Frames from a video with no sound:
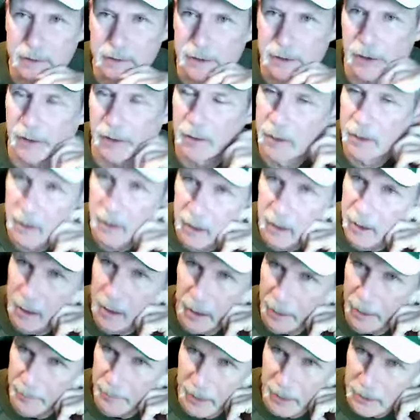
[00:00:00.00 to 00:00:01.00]
So
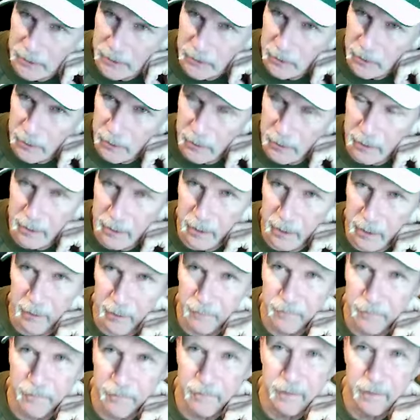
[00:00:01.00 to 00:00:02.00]
I'm not sure,
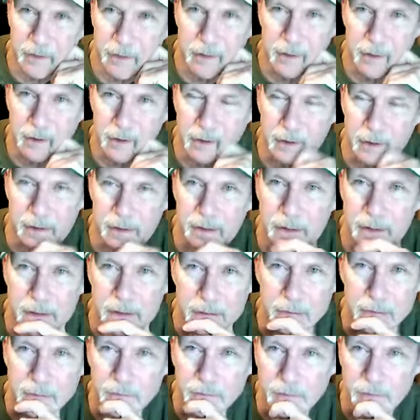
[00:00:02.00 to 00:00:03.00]

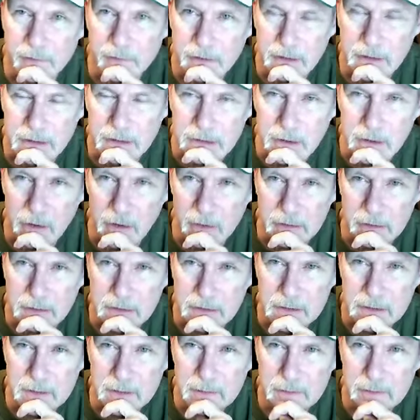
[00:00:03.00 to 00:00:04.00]
if he's just
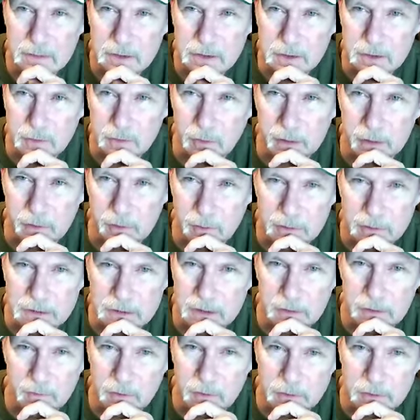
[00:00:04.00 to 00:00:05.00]
talking straight
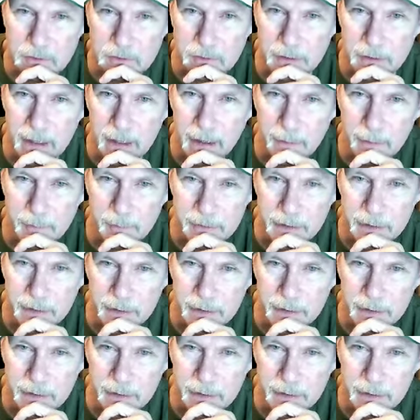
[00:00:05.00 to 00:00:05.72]
receivers or not, but that